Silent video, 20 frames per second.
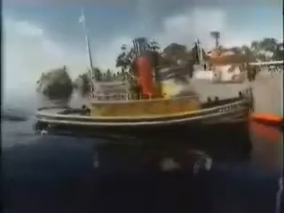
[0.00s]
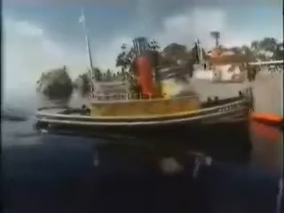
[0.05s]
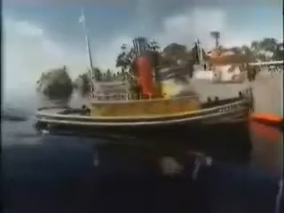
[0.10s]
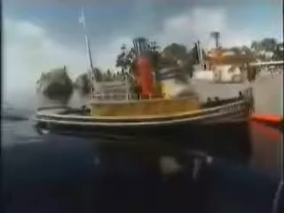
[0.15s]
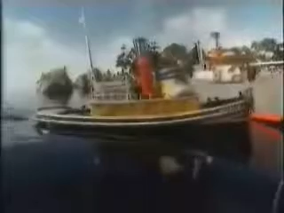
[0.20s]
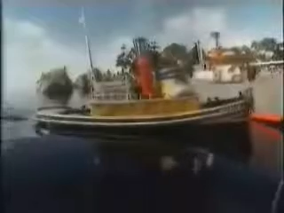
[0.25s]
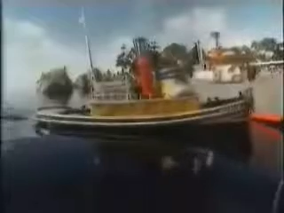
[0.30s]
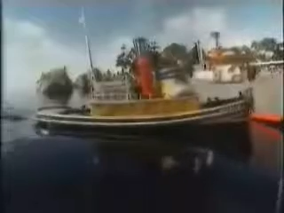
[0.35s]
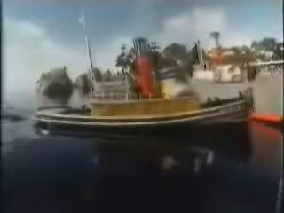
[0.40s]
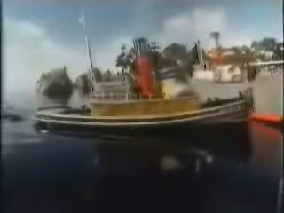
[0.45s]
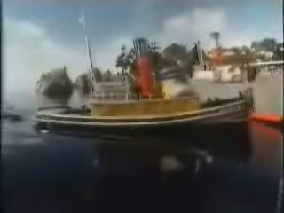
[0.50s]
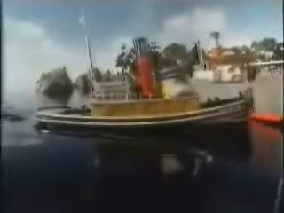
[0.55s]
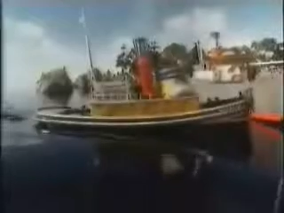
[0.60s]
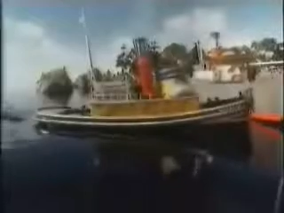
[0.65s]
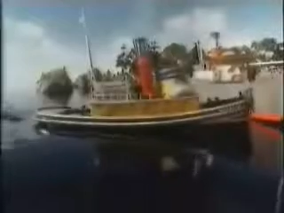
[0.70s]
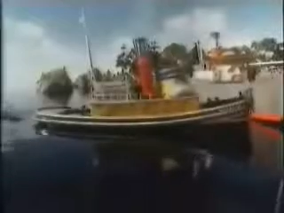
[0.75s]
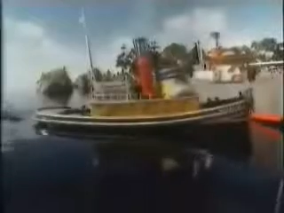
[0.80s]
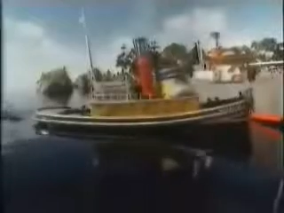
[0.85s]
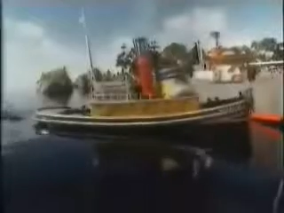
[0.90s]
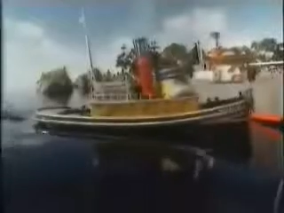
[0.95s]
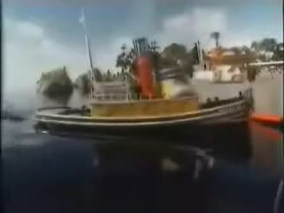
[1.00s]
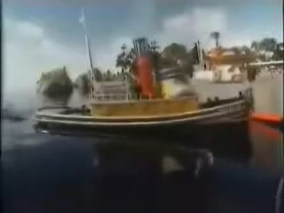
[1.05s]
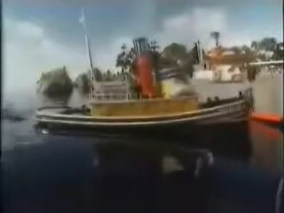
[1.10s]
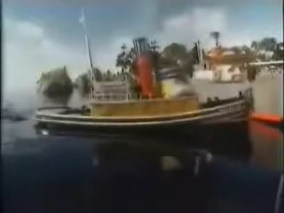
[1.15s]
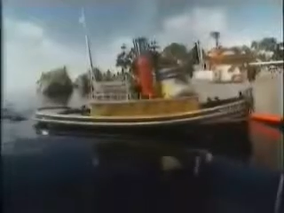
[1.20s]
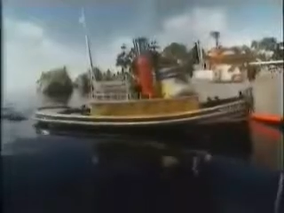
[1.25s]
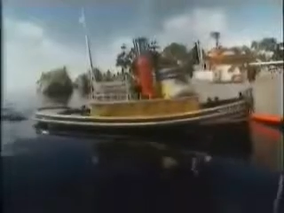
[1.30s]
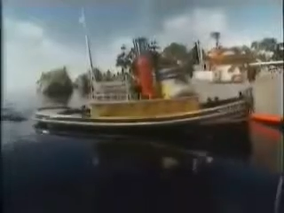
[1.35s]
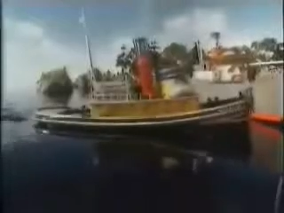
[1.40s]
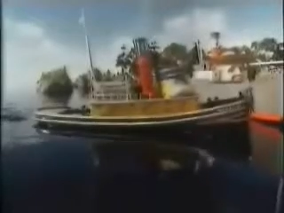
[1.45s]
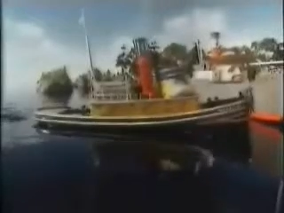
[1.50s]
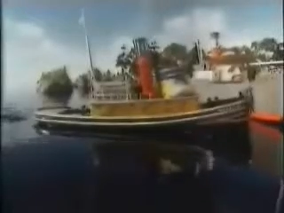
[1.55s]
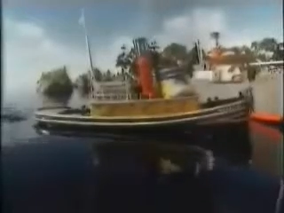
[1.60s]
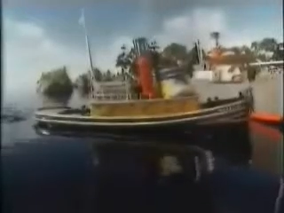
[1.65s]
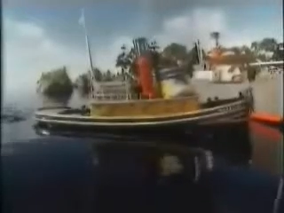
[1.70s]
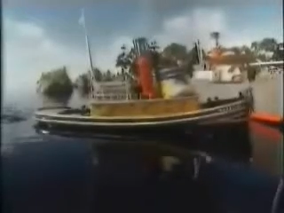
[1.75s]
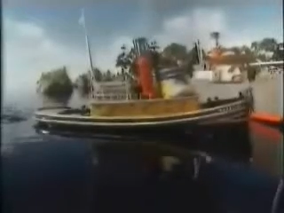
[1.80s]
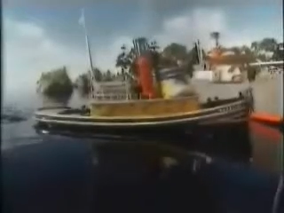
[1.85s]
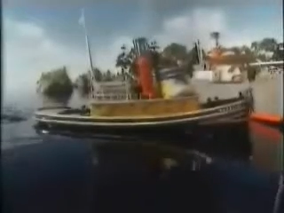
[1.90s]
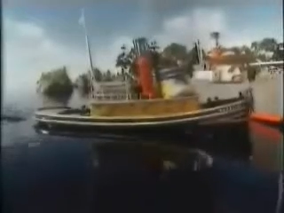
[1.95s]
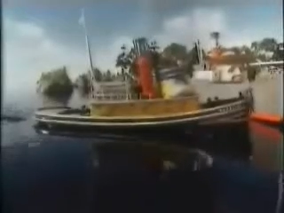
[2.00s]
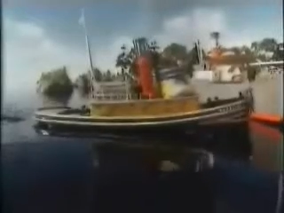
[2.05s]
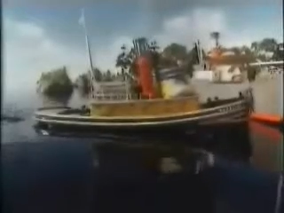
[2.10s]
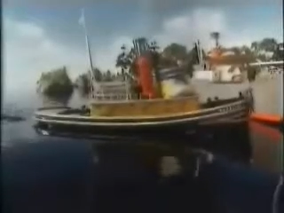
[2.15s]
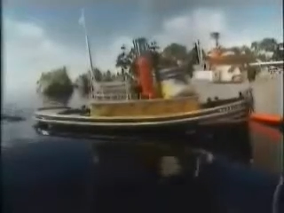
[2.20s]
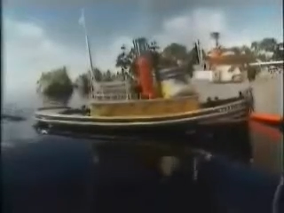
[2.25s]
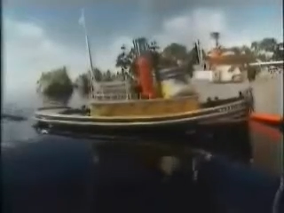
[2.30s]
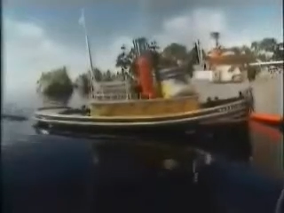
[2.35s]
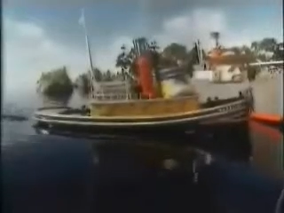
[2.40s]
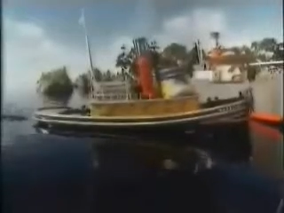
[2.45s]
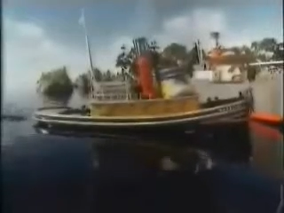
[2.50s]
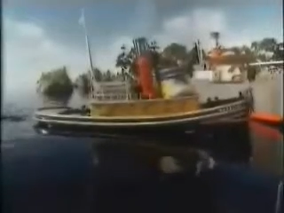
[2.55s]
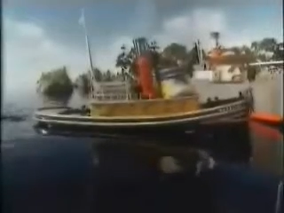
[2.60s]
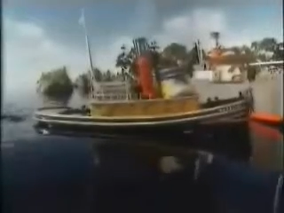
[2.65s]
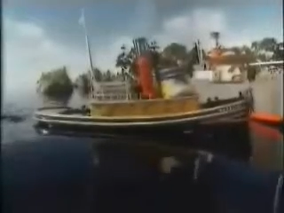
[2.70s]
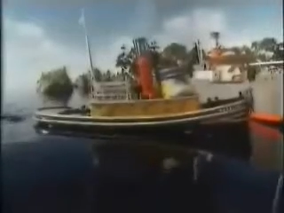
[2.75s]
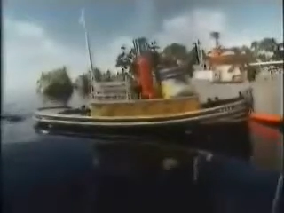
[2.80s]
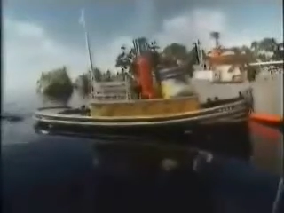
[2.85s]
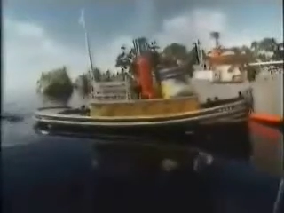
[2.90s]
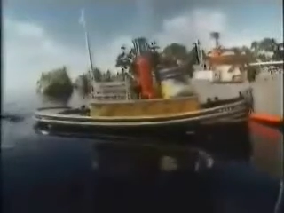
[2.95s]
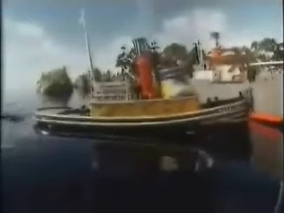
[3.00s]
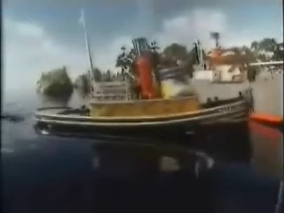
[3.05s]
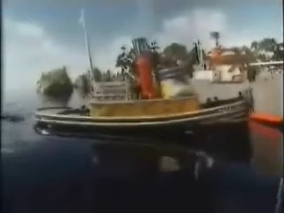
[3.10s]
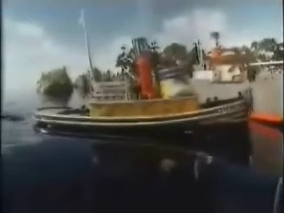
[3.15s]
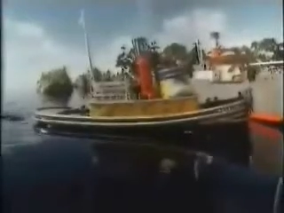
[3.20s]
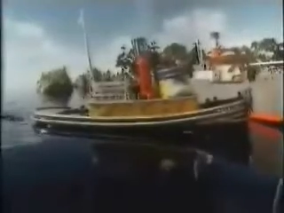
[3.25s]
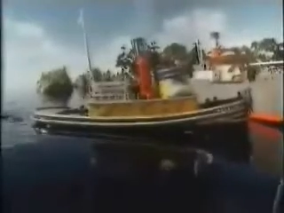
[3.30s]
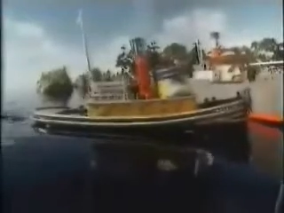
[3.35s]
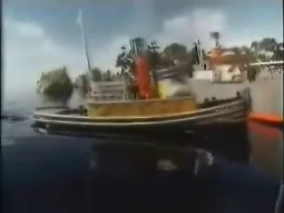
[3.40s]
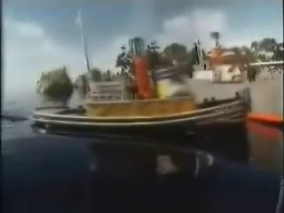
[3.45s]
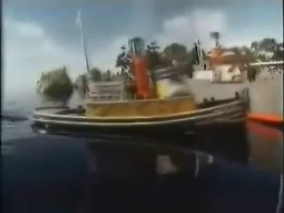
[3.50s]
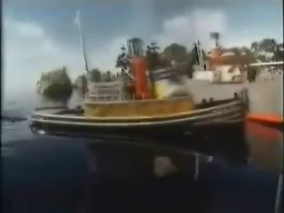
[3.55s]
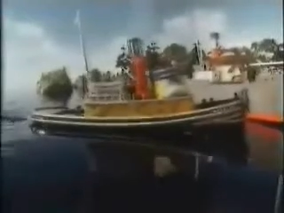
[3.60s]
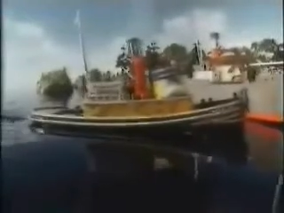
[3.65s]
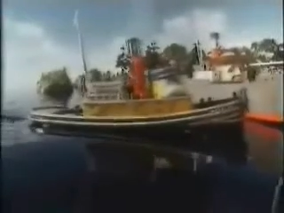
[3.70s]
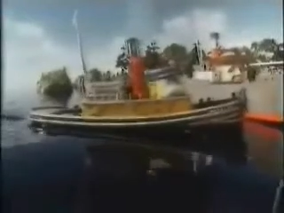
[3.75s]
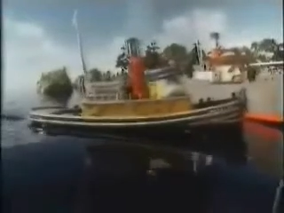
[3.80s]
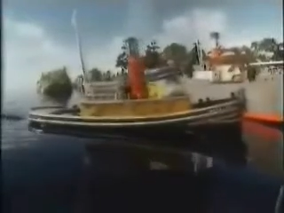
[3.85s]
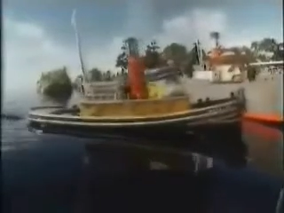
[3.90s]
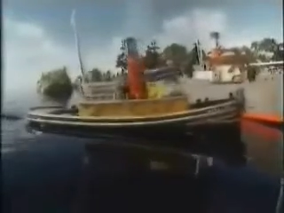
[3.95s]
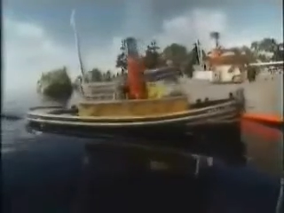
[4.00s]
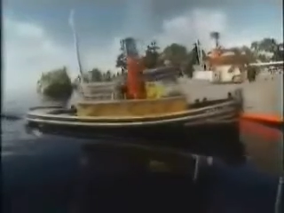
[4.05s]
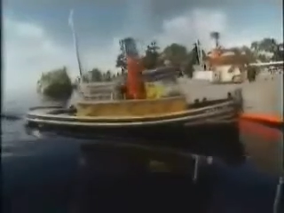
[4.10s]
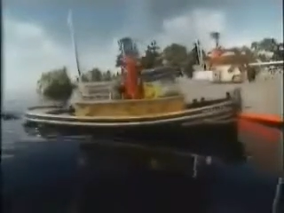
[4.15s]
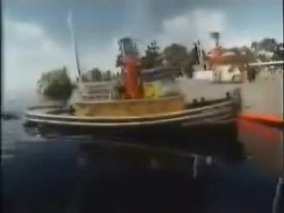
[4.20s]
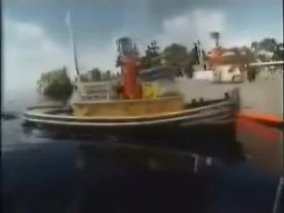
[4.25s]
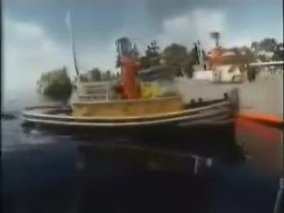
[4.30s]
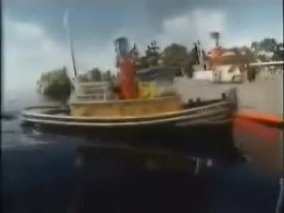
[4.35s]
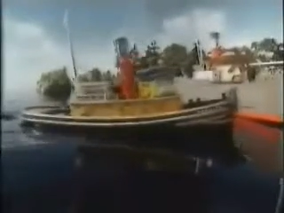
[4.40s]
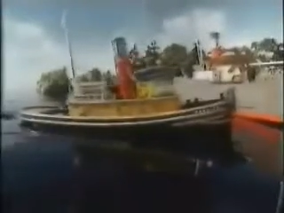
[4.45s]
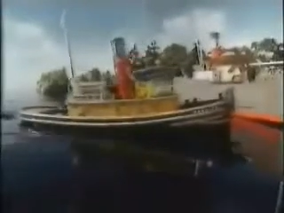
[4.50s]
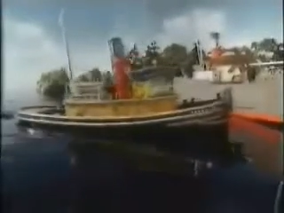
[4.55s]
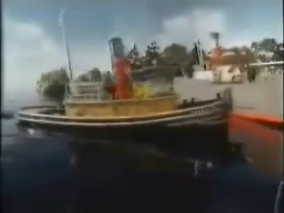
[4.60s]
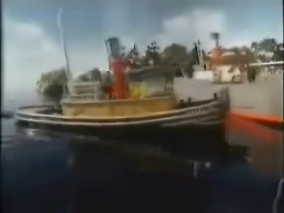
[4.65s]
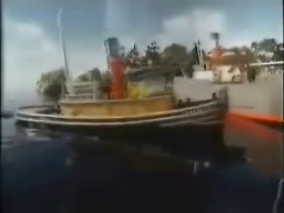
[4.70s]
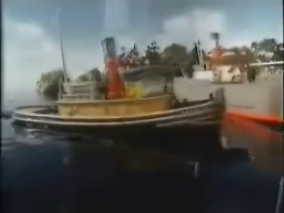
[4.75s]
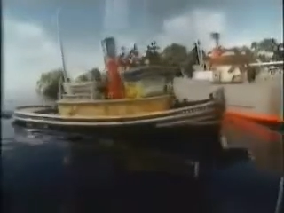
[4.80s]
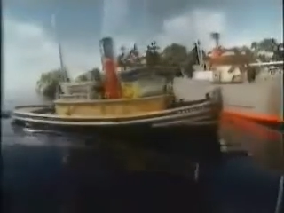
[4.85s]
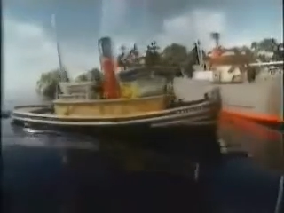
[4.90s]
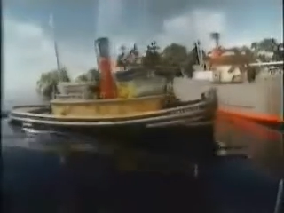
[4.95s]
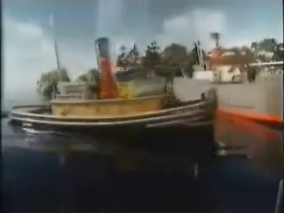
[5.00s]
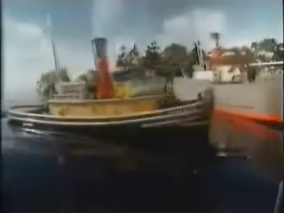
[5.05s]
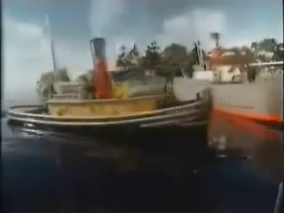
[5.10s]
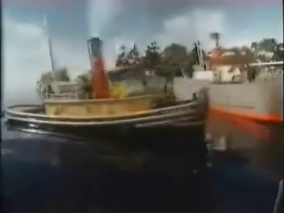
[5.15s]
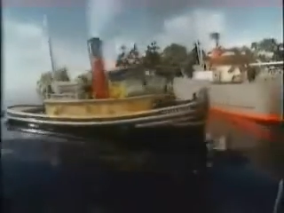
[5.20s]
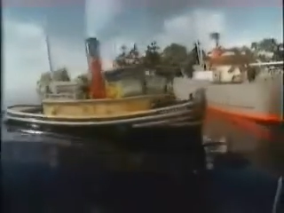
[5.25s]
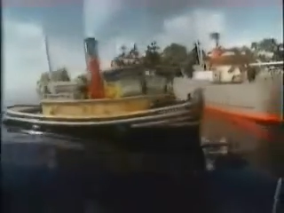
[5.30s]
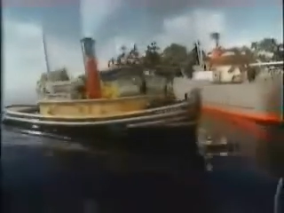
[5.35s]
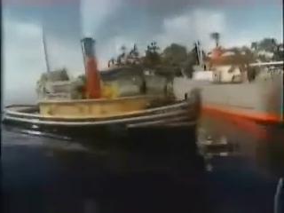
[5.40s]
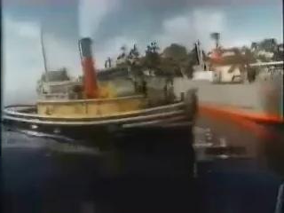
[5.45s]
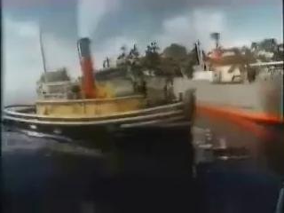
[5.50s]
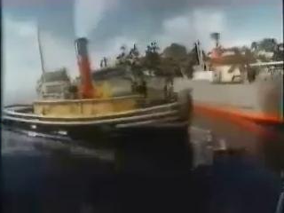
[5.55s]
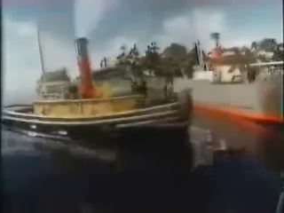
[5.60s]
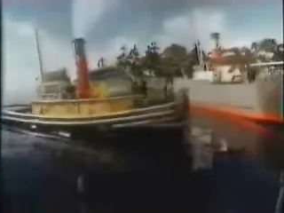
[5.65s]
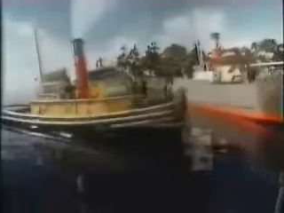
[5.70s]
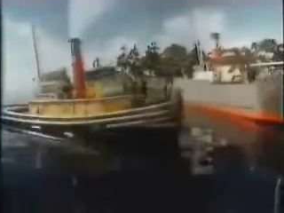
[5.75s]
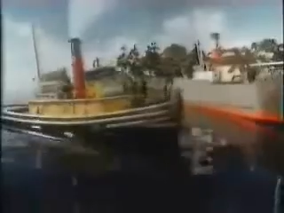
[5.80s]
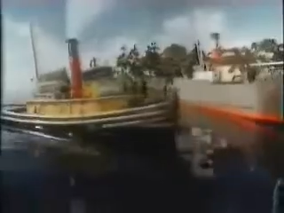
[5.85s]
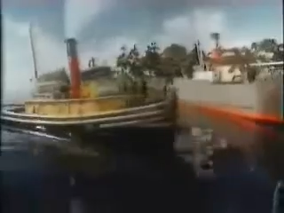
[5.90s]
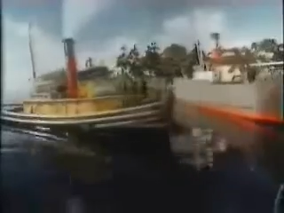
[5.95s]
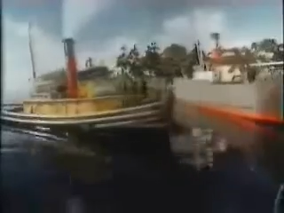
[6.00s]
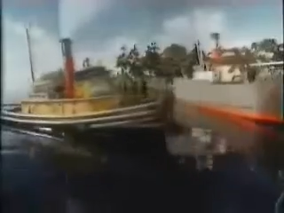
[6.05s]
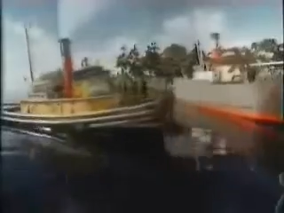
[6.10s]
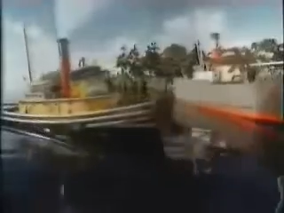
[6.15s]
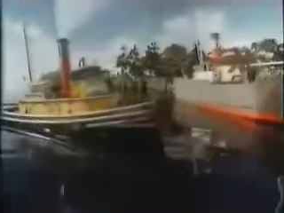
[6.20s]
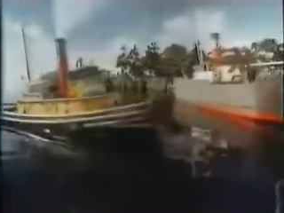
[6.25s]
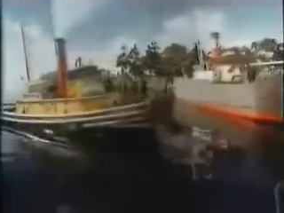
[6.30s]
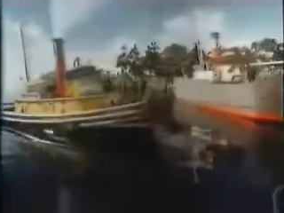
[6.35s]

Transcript: No face is visible, so there are no lips to read.